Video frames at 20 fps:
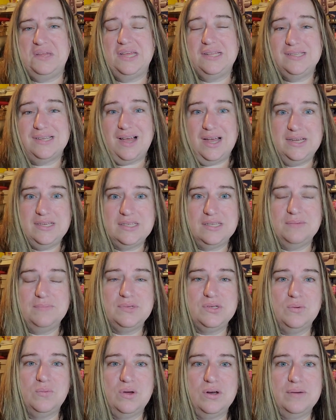entice them
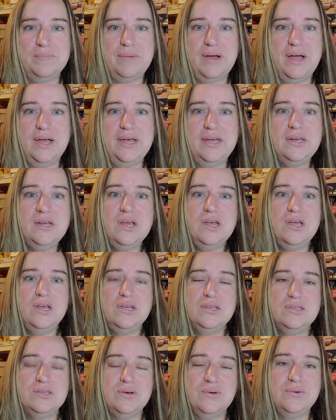to want to buy it.
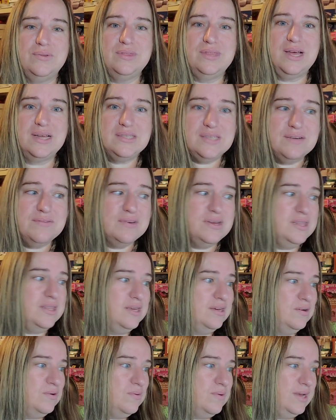So that's
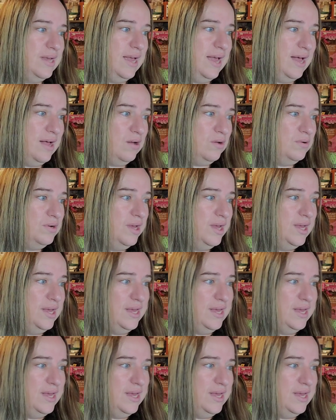everything going out.